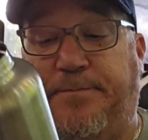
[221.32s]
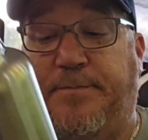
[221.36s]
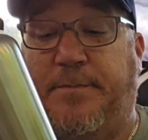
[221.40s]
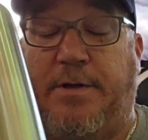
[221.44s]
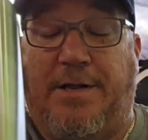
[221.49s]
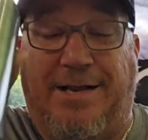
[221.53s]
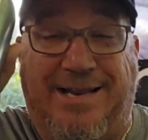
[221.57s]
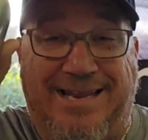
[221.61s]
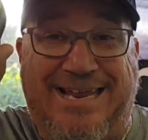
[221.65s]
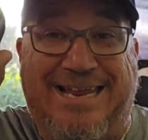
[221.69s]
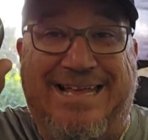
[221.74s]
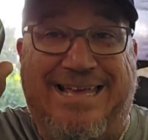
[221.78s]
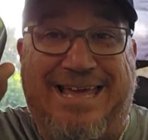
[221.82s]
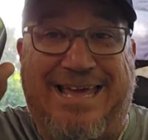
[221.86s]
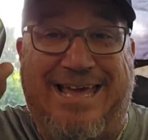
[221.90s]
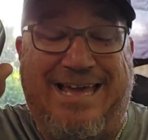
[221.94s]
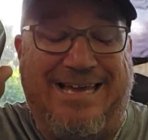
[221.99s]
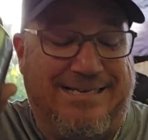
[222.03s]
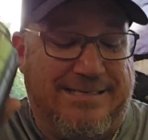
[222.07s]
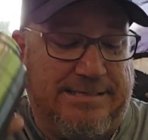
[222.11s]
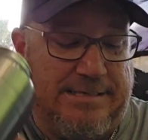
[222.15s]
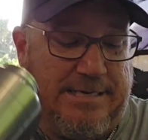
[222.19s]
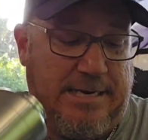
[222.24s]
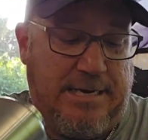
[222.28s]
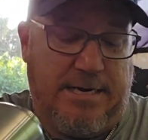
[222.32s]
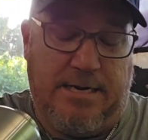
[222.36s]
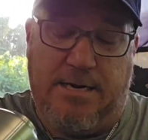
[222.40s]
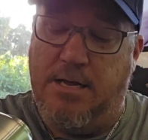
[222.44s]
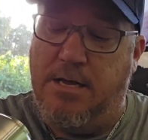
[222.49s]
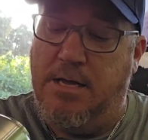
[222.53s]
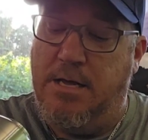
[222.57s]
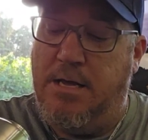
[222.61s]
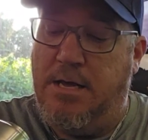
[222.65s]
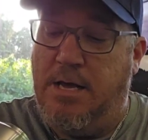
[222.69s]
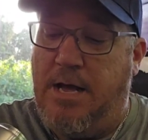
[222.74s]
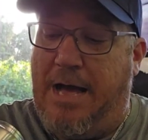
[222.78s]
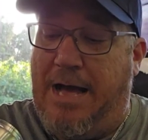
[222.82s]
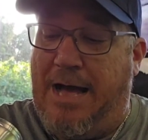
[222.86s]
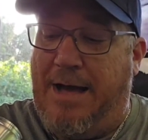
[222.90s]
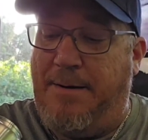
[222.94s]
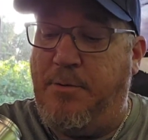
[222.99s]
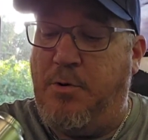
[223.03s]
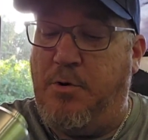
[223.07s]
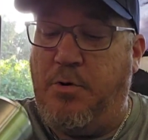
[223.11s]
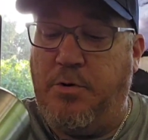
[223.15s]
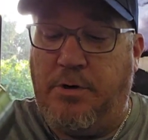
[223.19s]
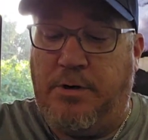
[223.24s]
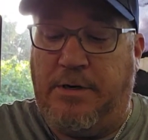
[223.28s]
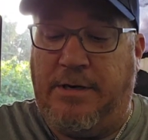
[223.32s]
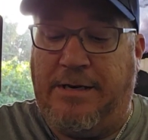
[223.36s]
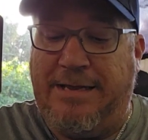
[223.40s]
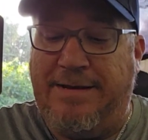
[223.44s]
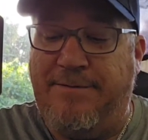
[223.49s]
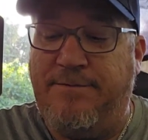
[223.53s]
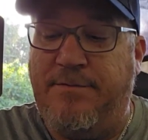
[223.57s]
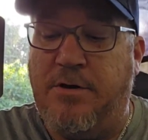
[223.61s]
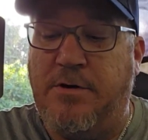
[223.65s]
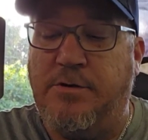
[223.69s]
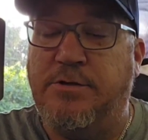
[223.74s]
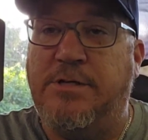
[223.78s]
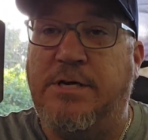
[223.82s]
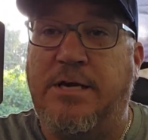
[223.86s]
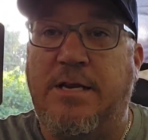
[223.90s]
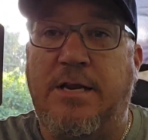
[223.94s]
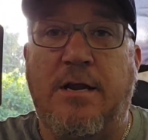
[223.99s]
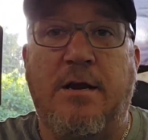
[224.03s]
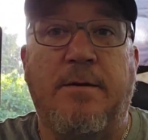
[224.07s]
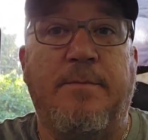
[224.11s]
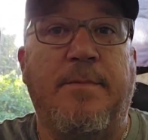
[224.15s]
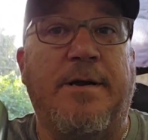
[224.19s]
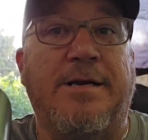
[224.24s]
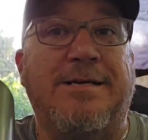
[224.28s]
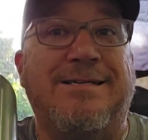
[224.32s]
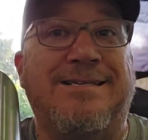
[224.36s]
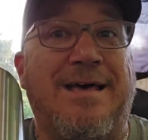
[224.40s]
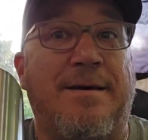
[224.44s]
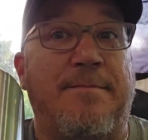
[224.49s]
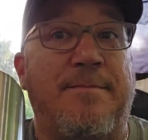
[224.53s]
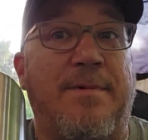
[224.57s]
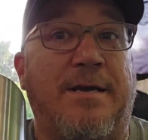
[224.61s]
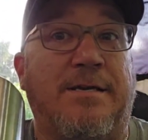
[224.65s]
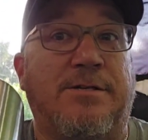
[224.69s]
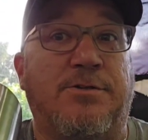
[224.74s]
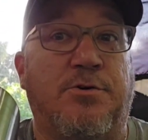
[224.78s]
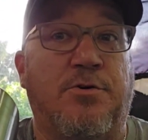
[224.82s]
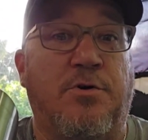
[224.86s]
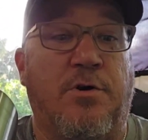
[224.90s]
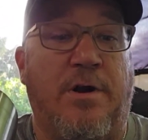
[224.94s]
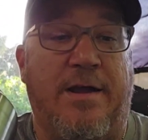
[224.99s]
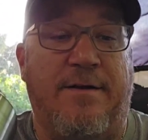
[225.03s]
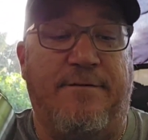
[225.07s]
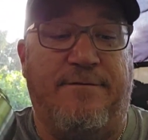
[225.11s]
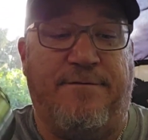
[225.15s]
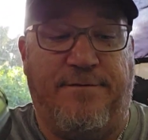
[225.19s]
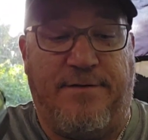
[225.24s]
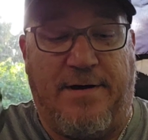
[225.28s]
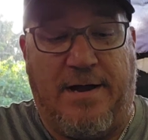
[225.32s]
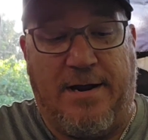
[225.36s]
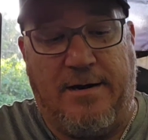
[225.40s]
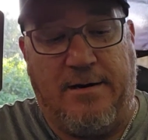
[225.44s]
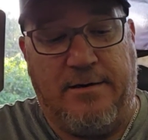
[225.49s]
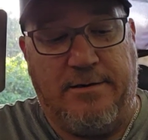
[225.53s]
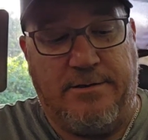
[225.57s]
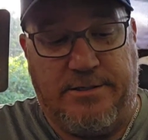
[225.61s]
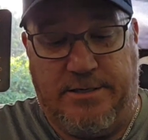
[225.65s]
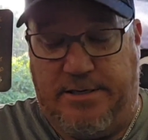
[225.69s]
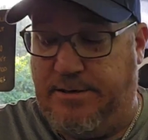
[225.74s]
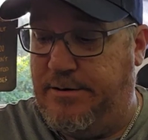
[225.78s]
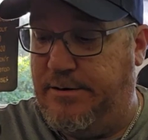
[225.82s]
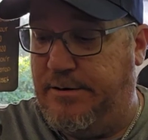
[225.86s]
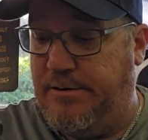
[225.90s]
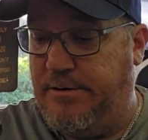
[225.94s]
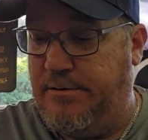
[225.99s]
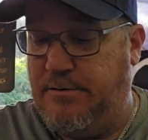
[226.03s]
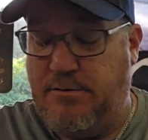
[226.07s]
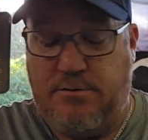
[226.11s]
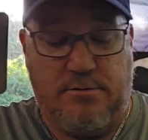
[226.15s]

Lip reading: Clean Canteen. I'm going to leave those in there because that makes great fire tinder.